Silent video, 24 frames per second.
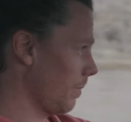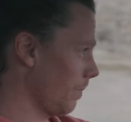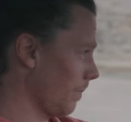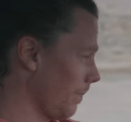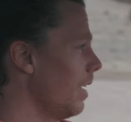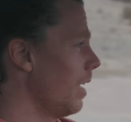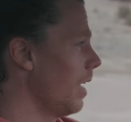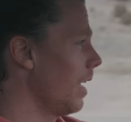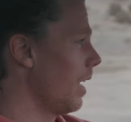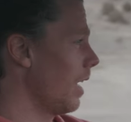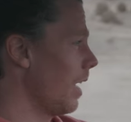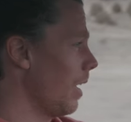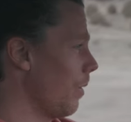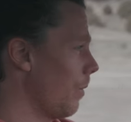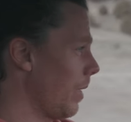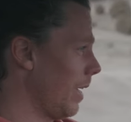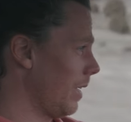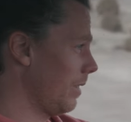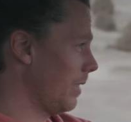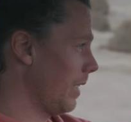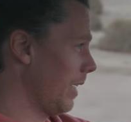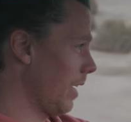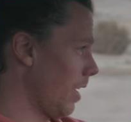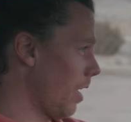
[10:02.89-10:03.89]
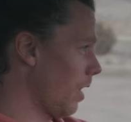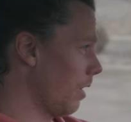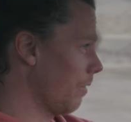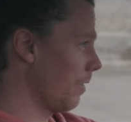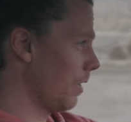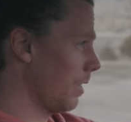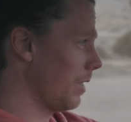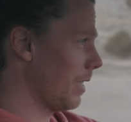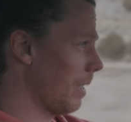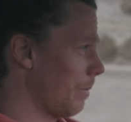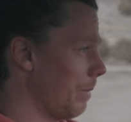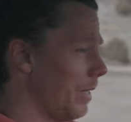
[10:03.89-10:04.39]
And when I say all of
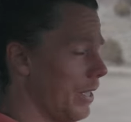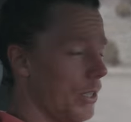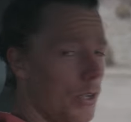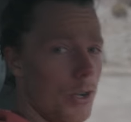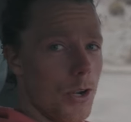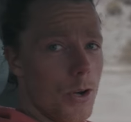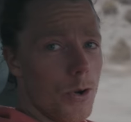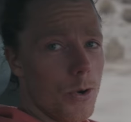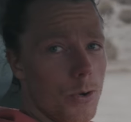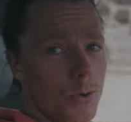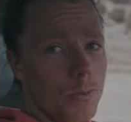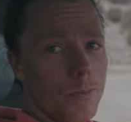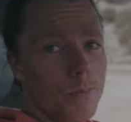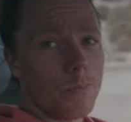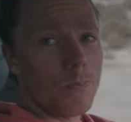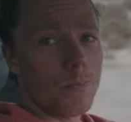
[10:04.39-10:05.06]
us, I mean you.